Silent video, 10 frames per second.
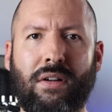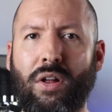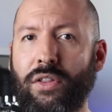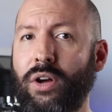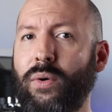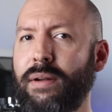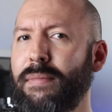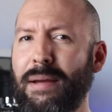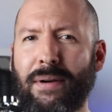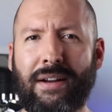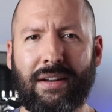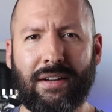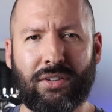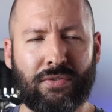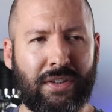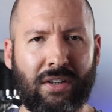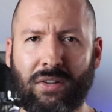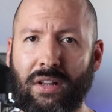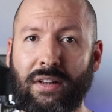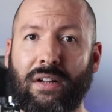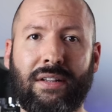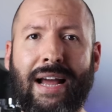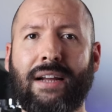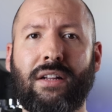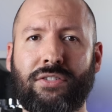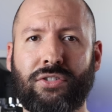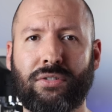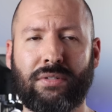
although in my mind it does feel a little lackluster,